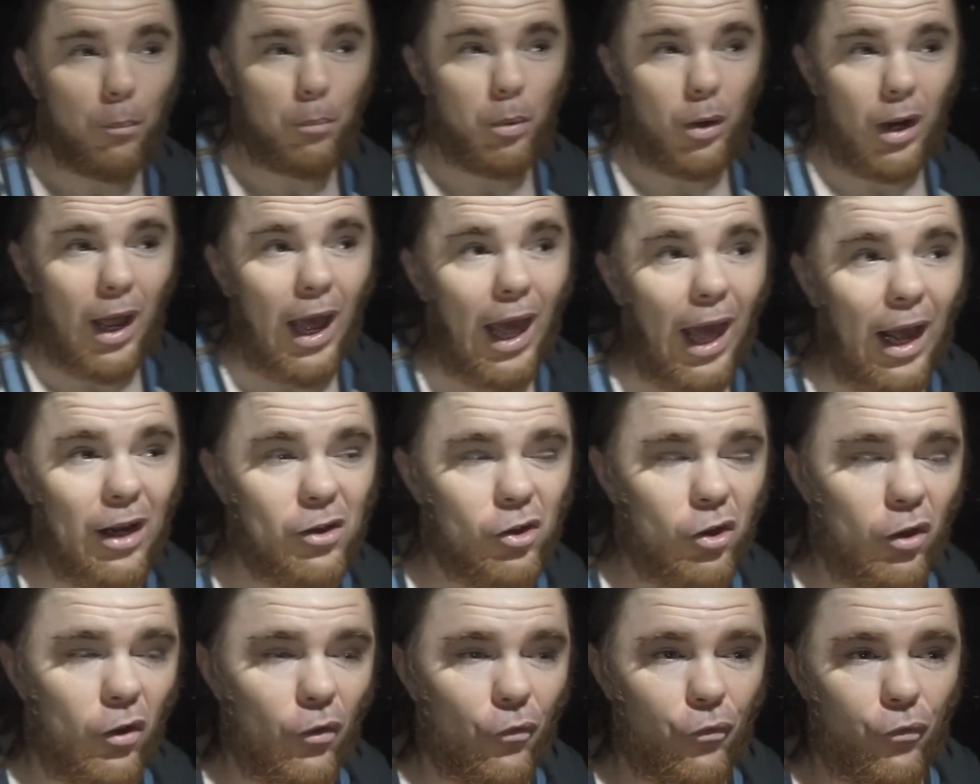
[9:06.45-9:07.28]
but
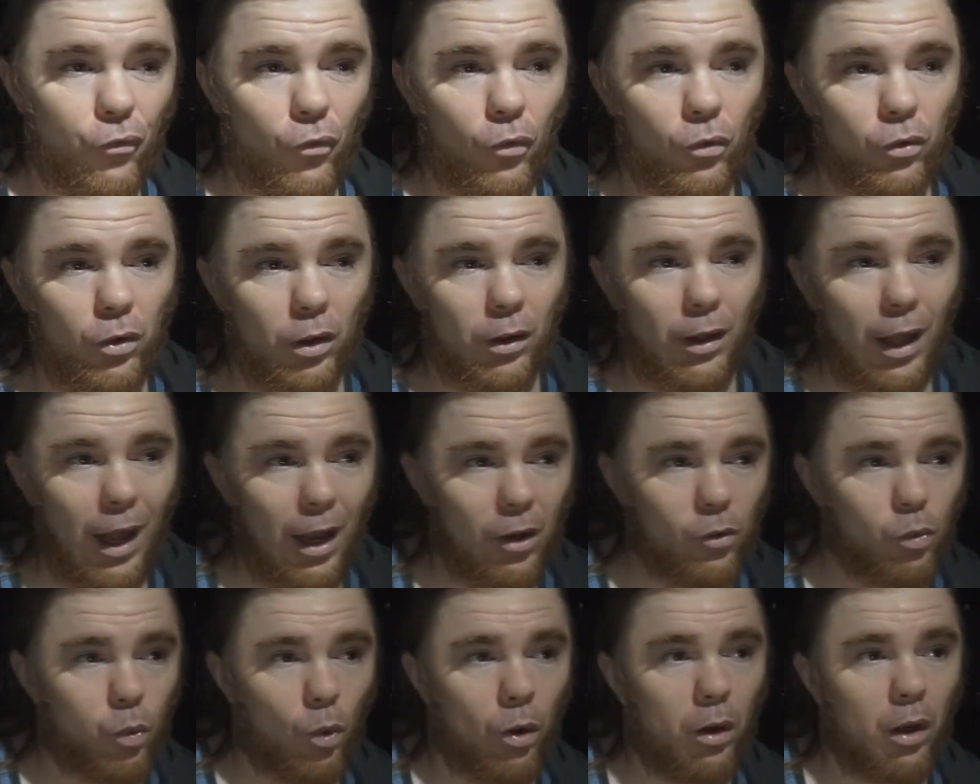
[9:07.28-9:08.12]
actually the
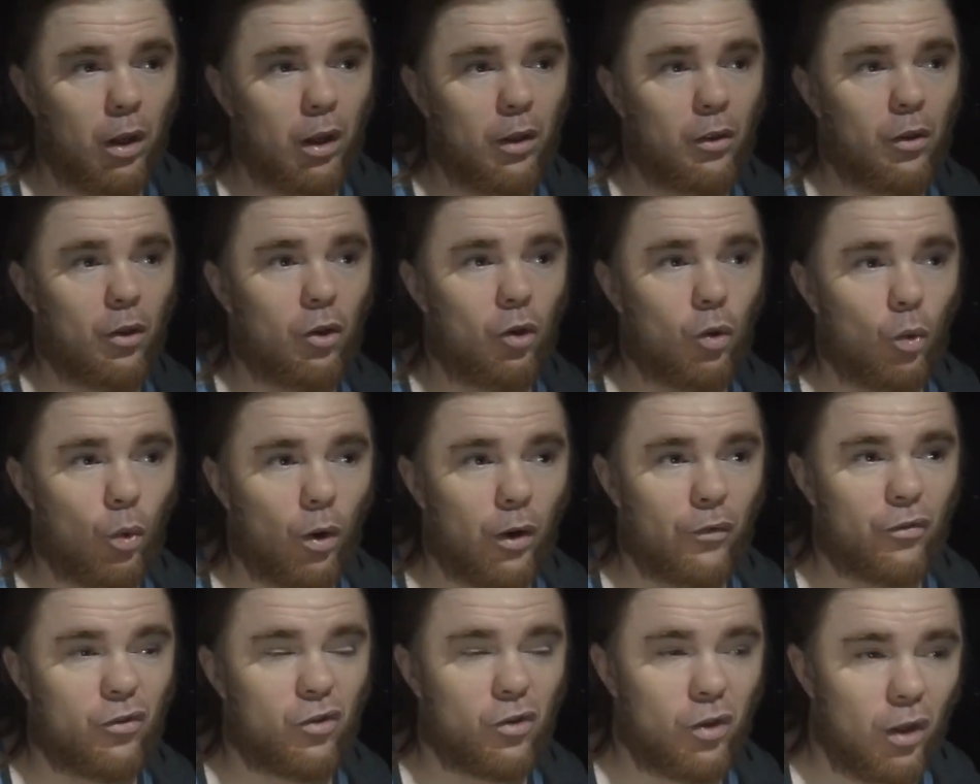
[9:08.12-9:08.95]
last one in the
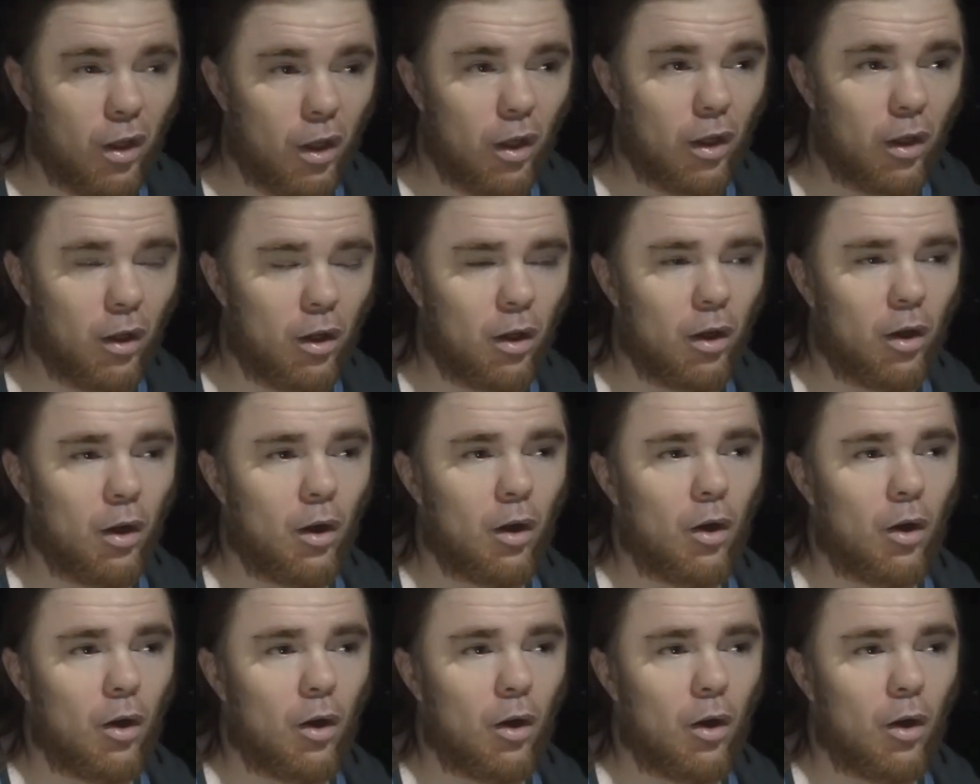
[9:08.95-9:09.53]
UFC